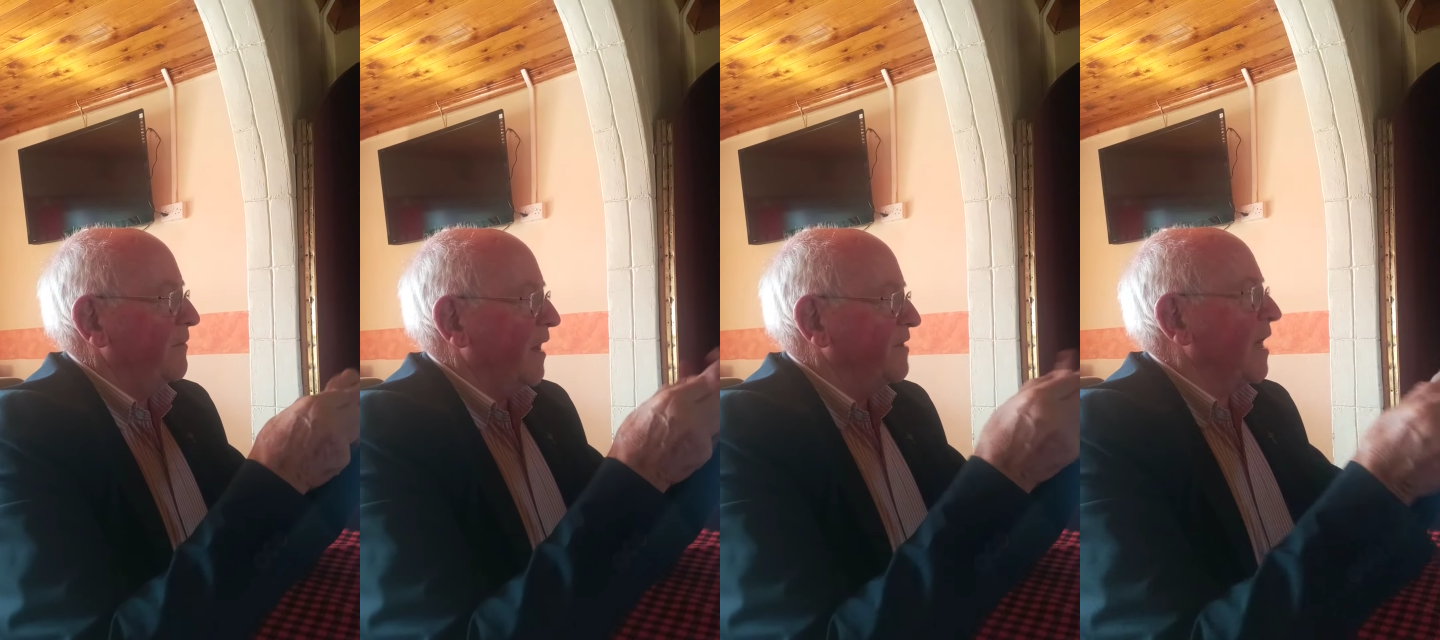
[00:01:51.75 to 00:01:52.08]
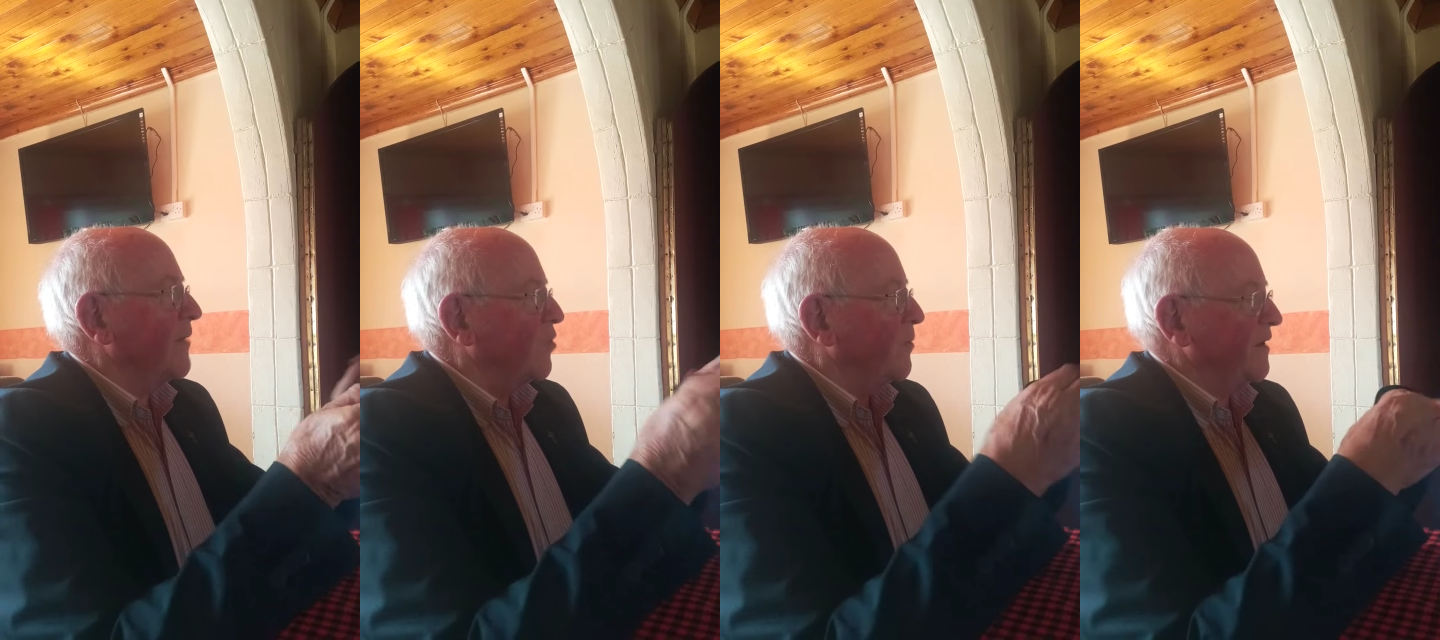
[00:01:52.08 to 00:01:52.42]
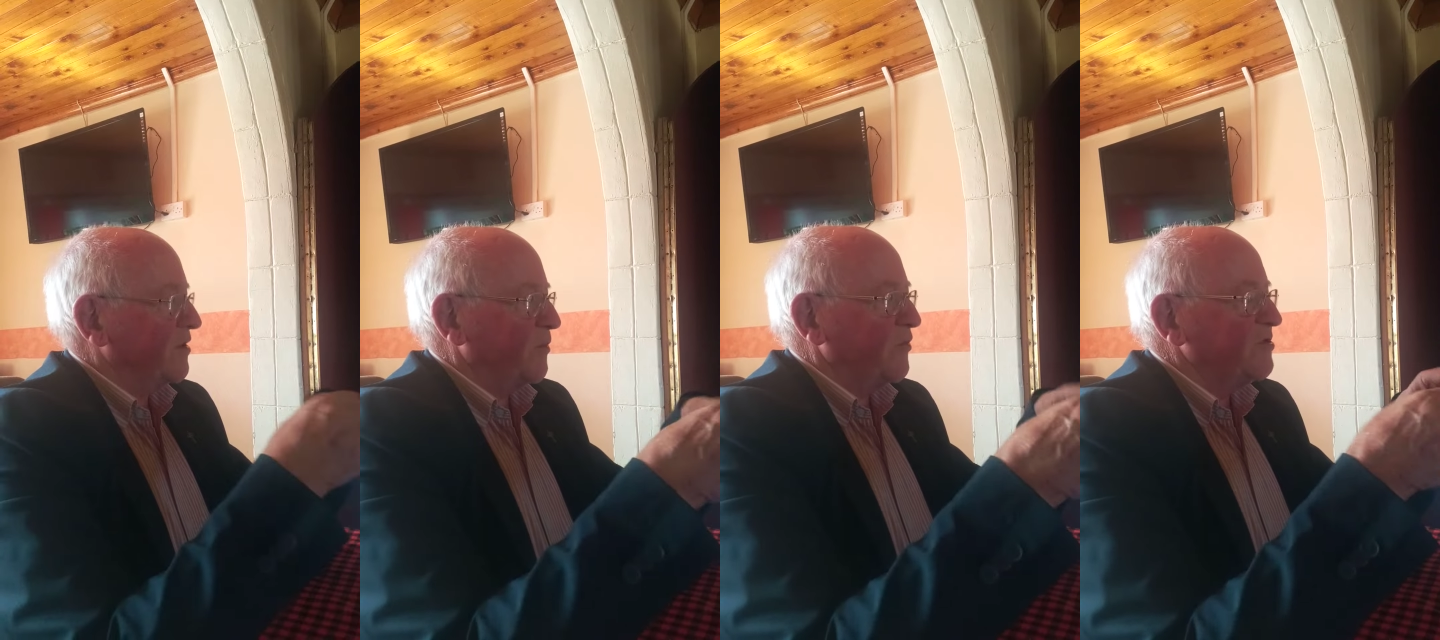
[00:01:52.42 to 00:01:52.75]
my time
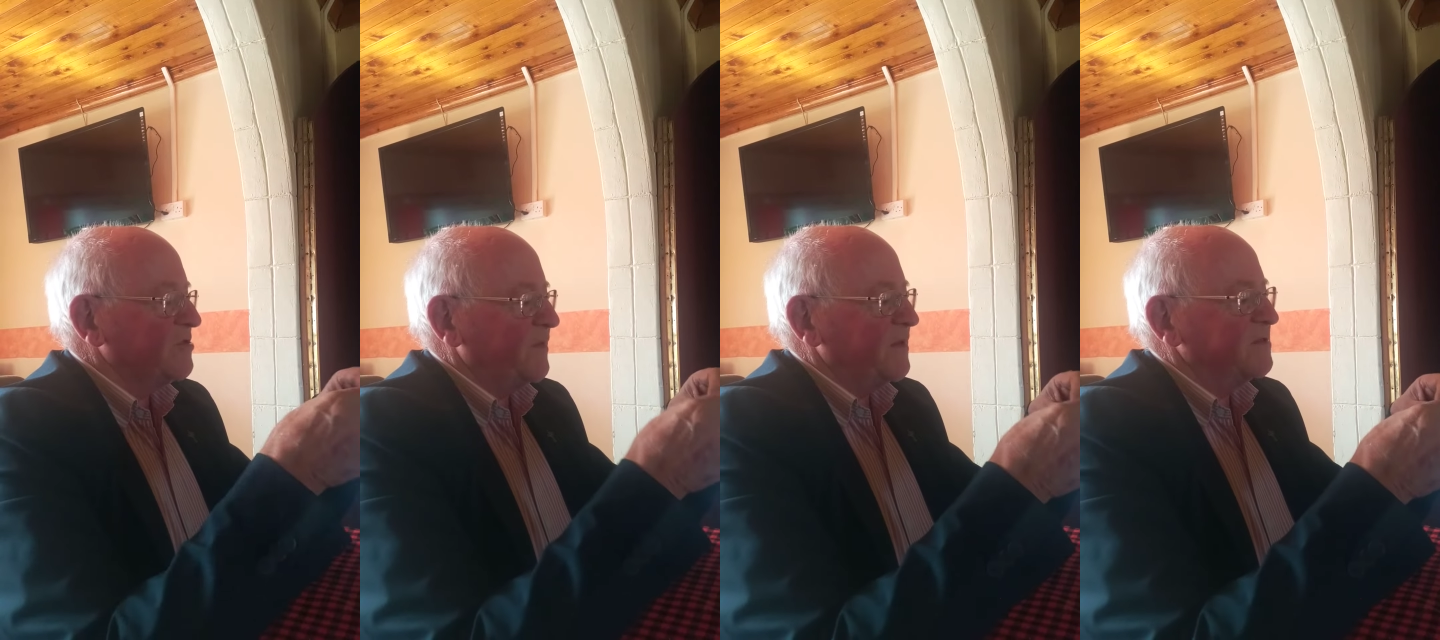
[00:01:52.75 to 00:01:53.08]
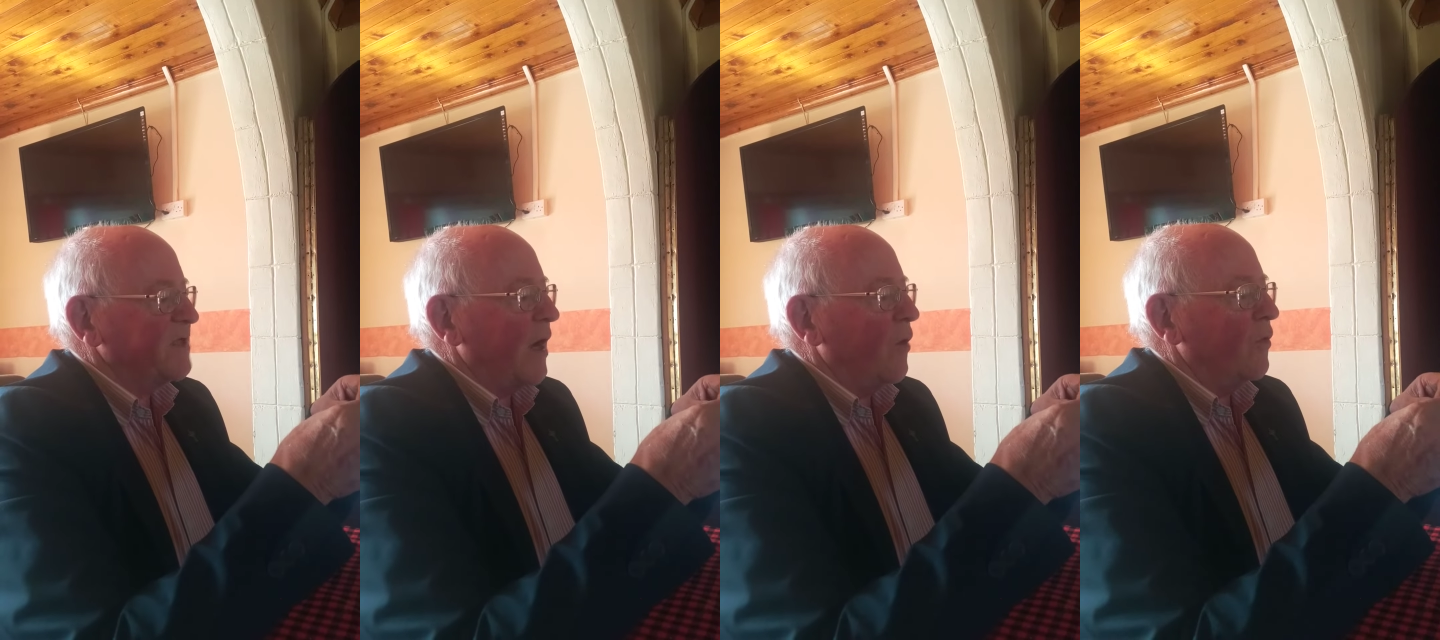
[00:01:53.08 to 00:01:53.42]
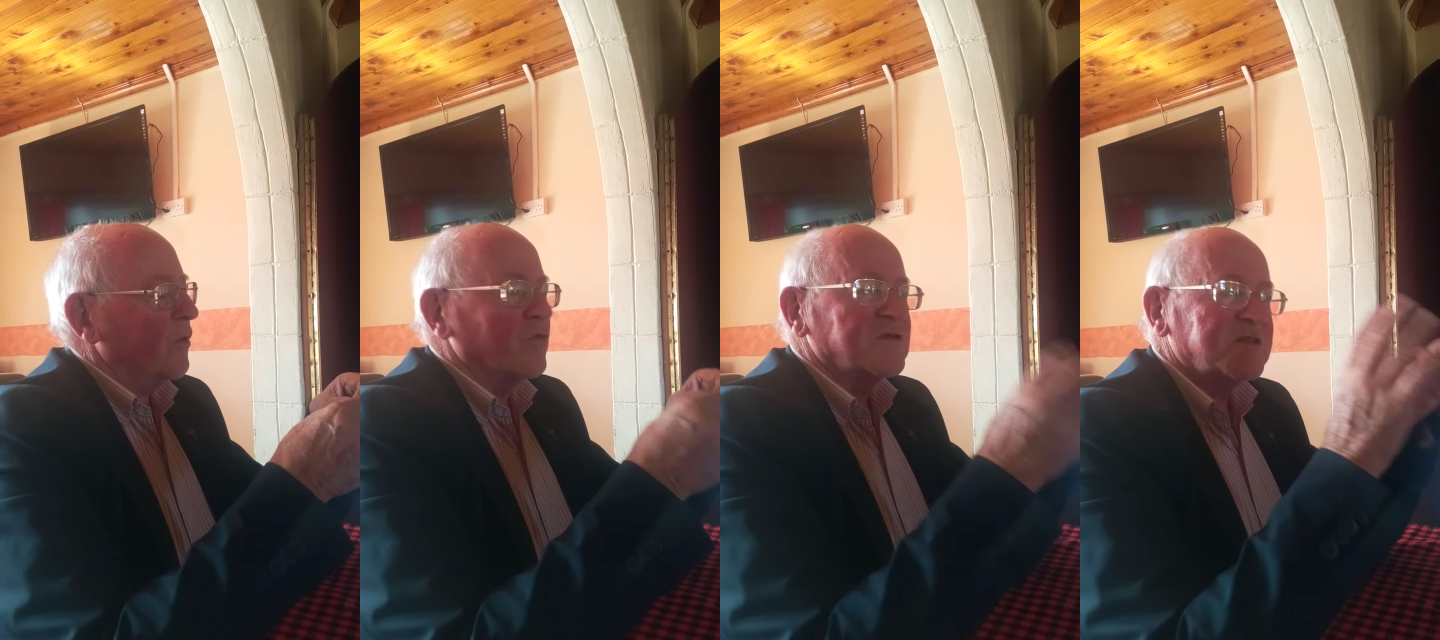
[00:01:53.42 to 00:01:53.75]
compared to principals now,
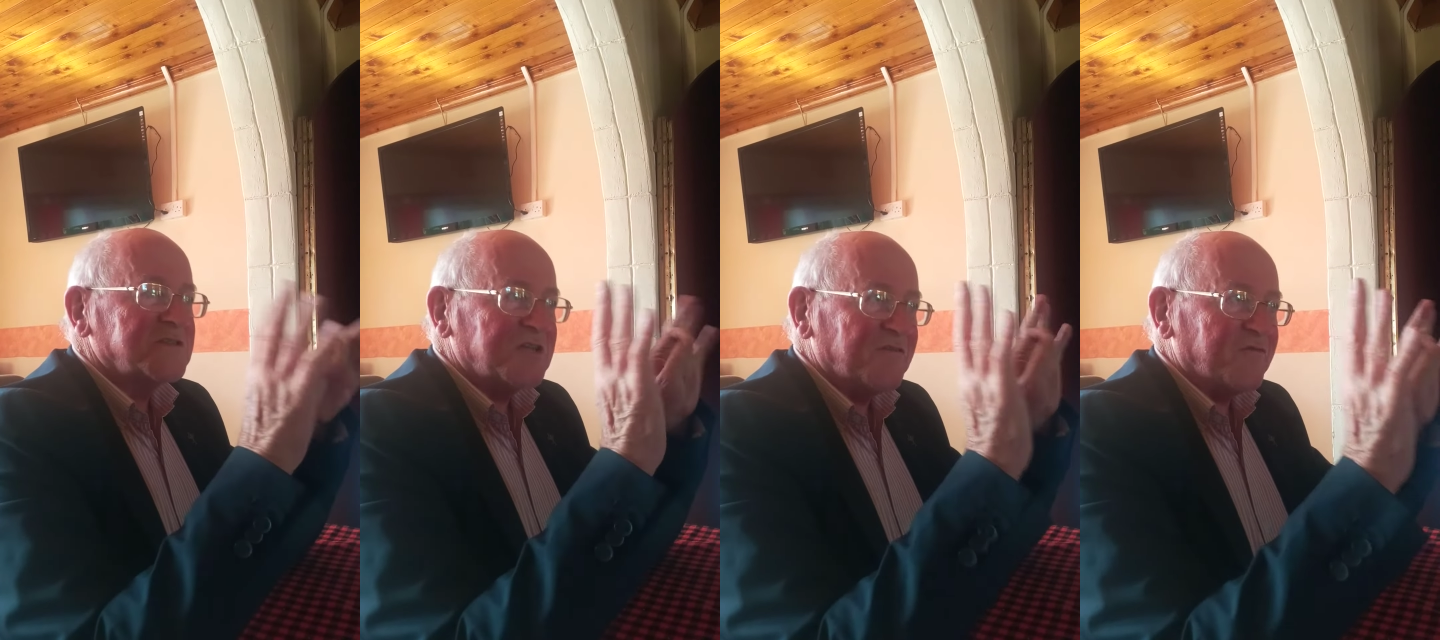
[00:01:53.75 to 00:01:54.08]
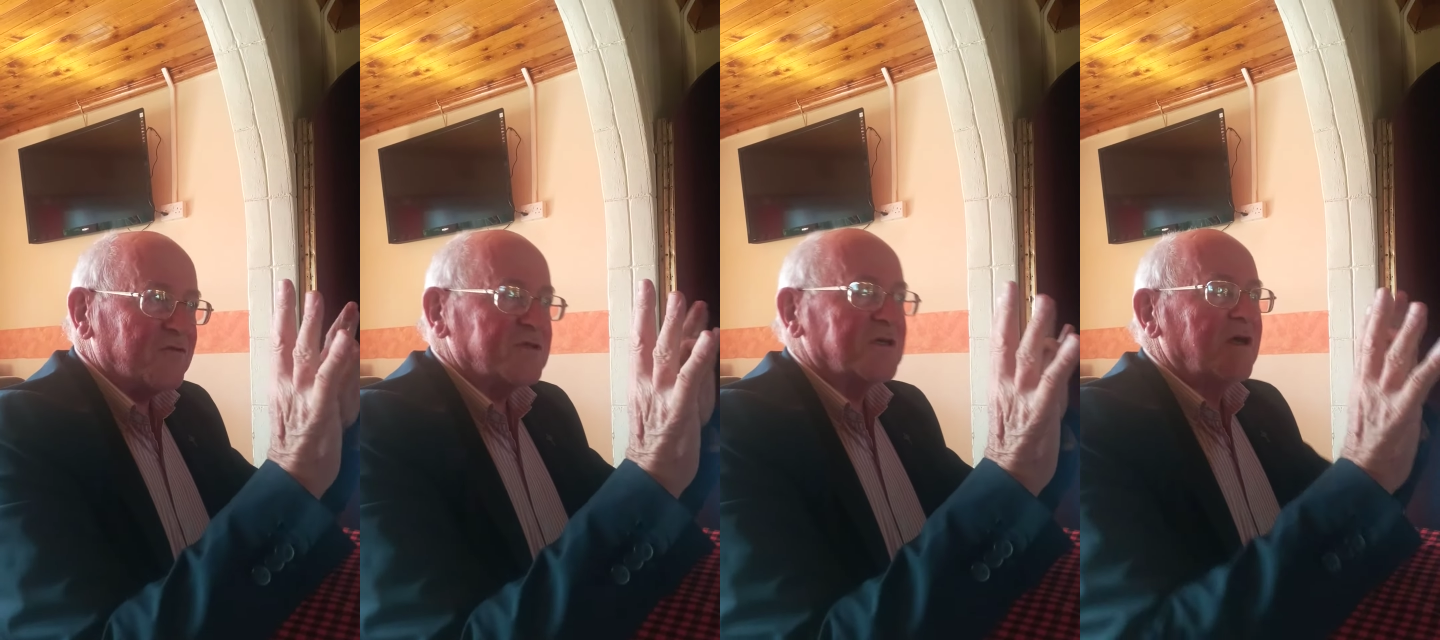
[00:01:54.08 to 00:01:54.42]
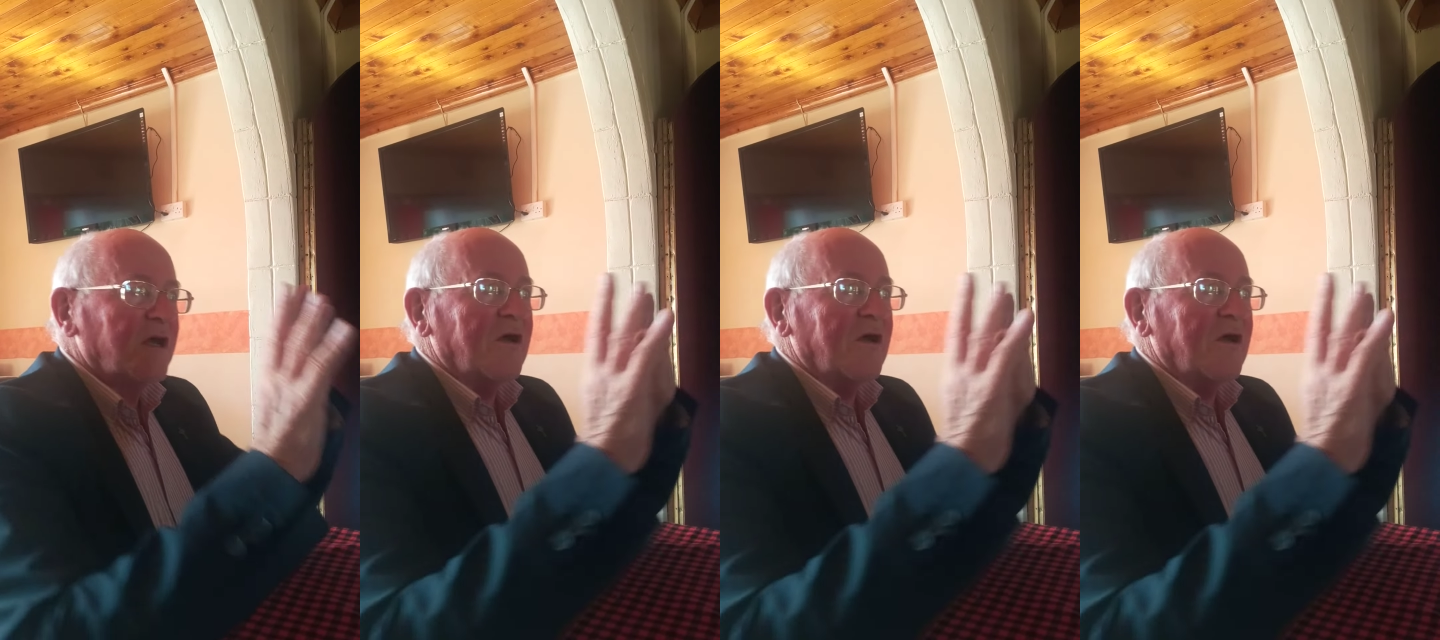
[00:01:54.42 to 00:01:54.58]
of course, is different.